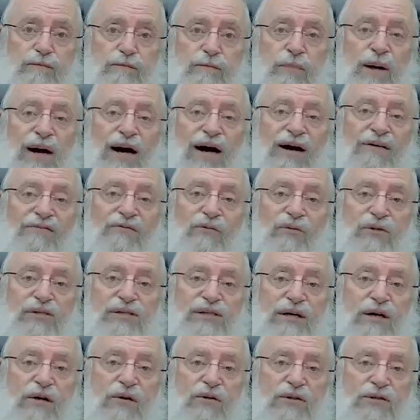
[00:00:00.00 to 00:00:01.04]
Ba'avur
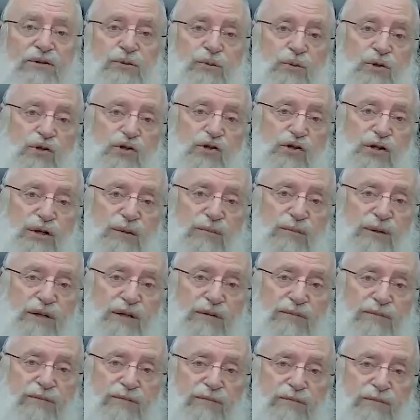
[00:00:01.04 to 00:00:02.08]
zeh osu Hashem li.
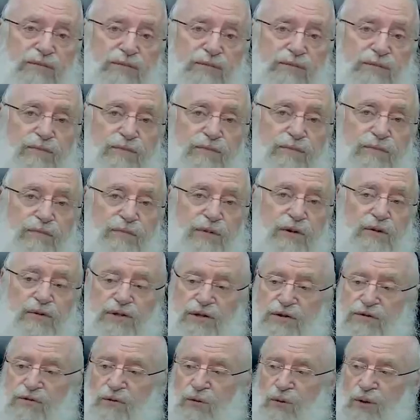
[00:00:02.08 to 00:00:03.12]
There's
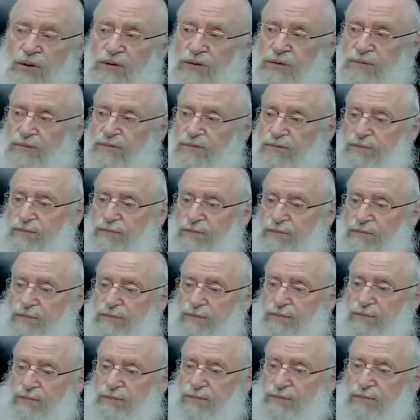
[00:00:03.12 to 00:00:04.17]
a thought
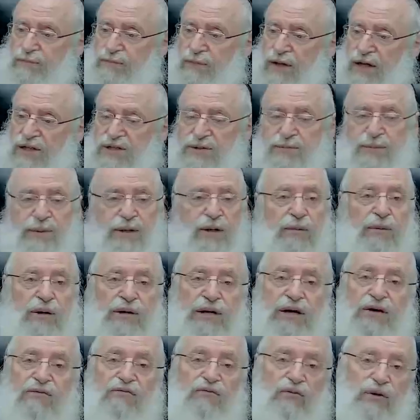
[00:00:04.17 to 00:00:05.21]
I speak
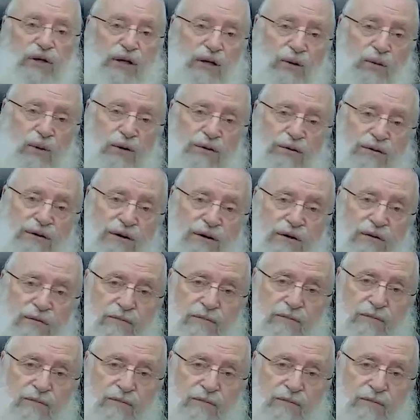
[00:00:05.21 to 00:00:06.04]
about every year, I think.